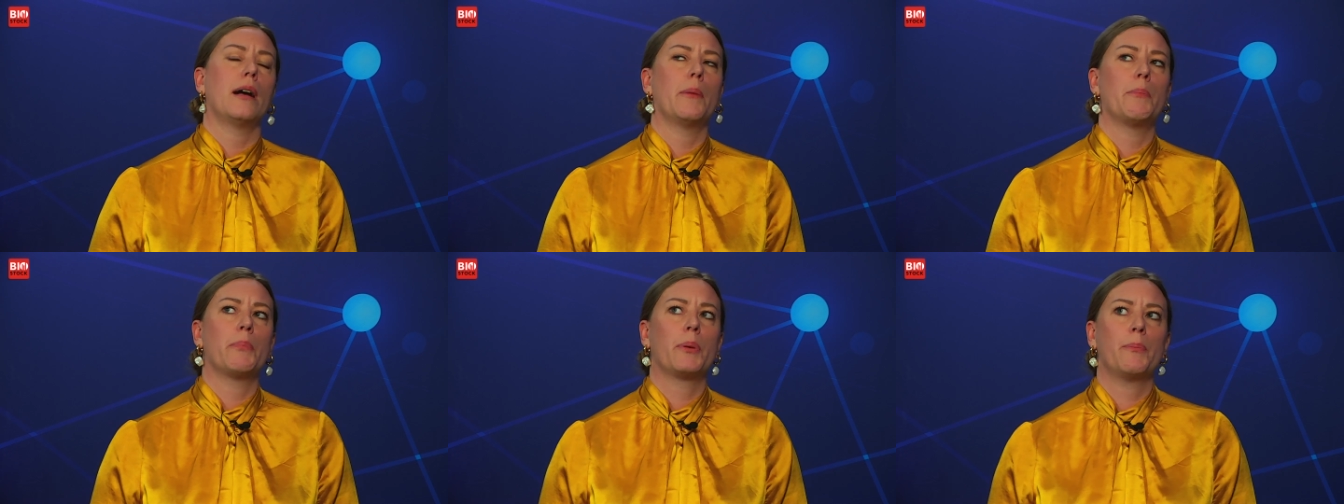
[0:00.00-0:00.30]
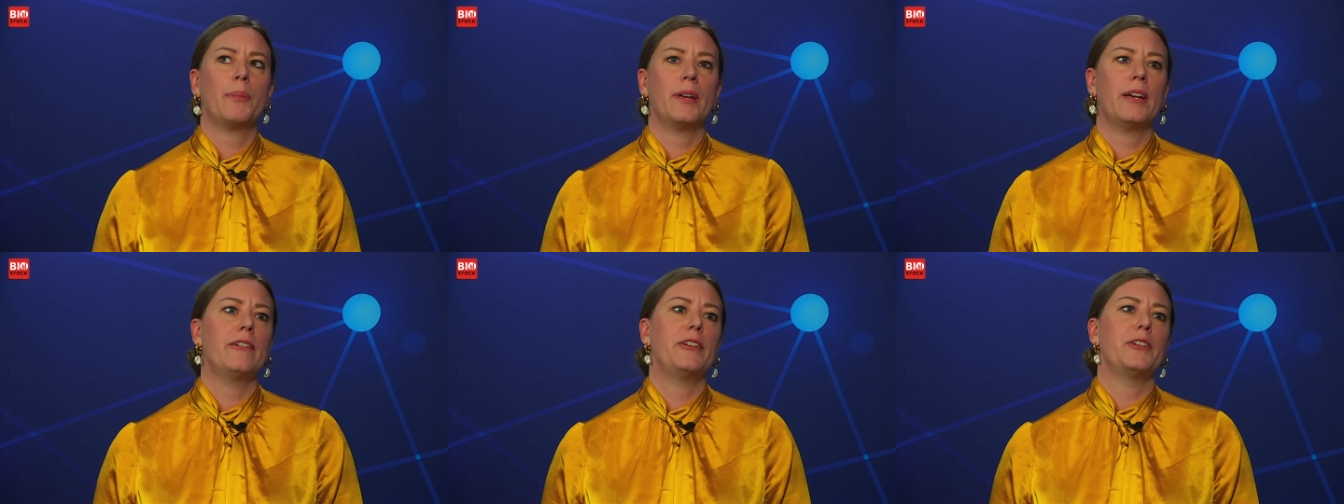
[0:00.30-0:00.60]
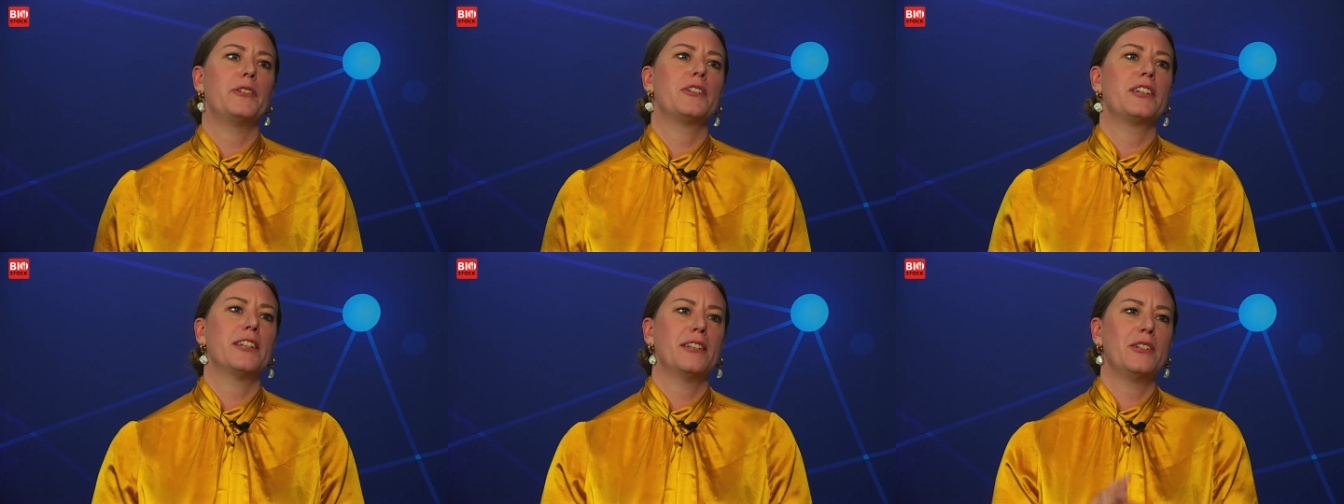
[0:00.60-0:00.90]
up
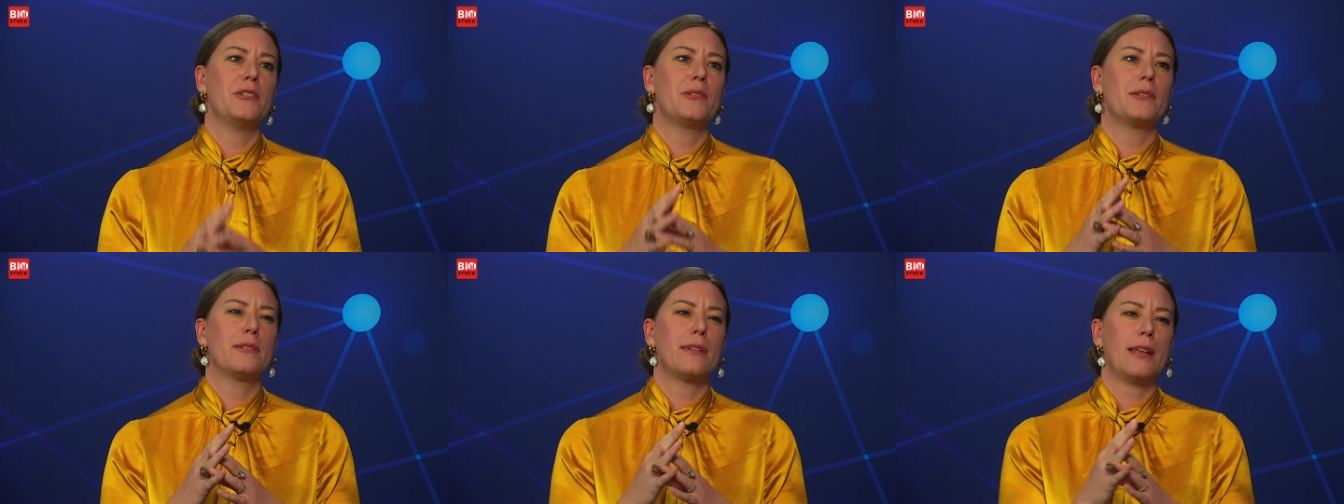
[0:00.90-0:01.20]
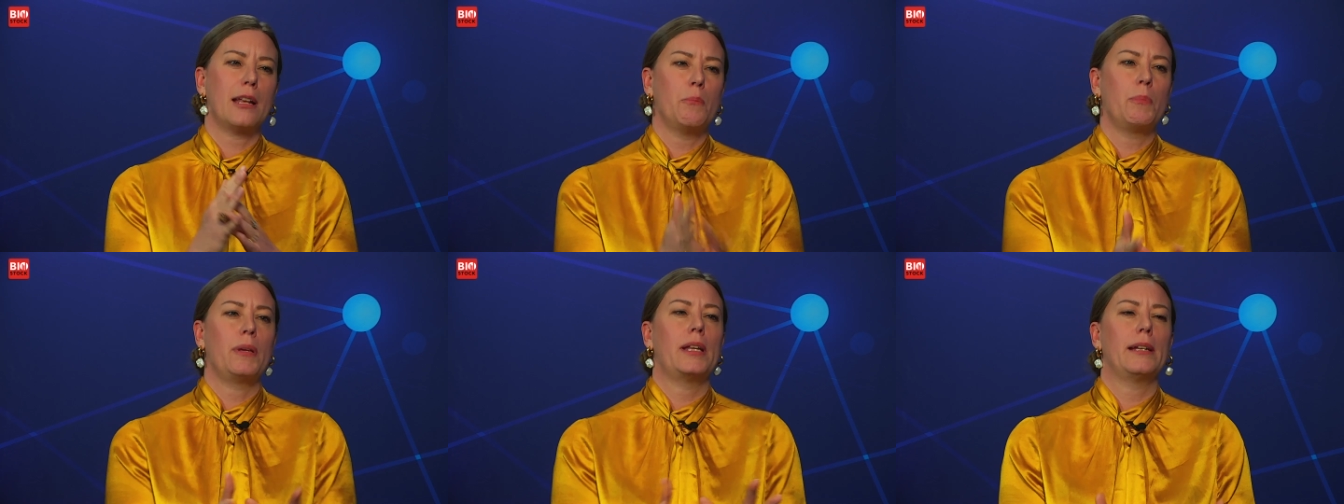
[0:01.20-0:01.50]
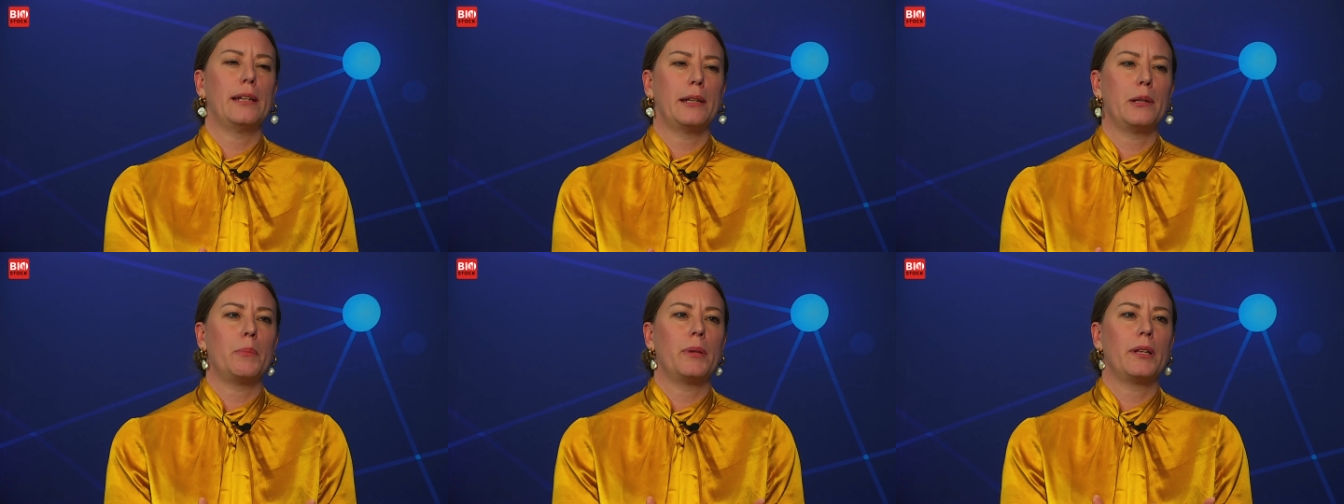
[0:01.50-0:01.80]
period. Can you tell me a
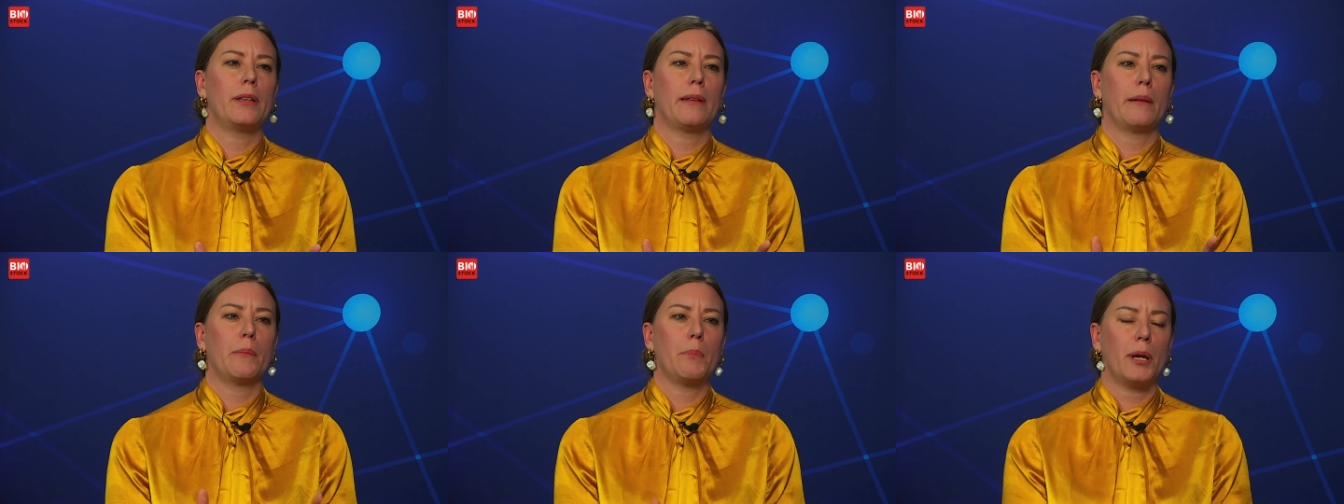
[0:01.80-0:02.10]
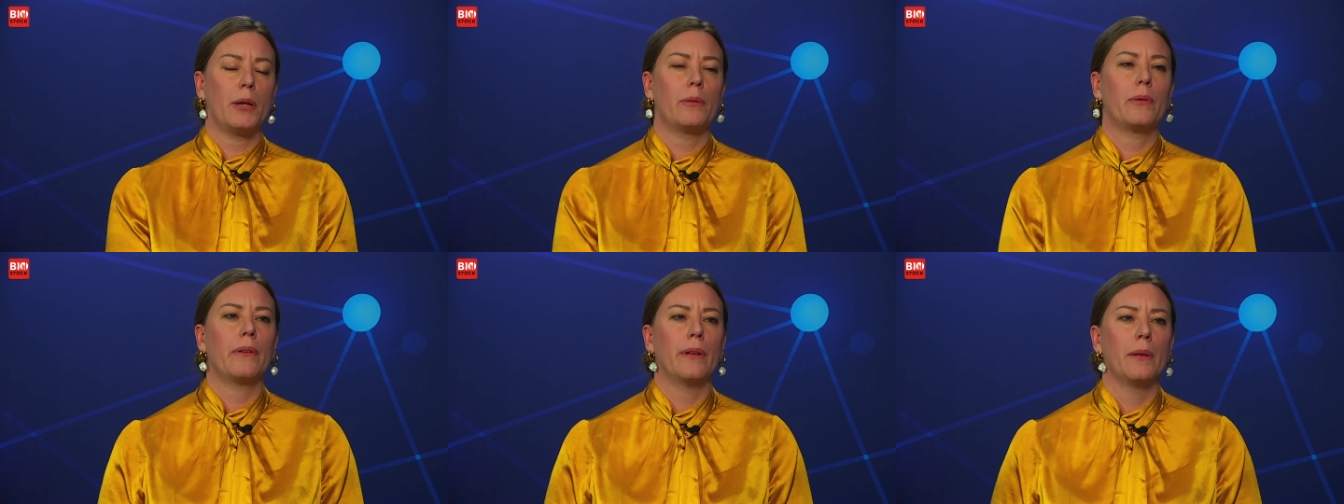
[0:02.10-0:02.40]
little bit about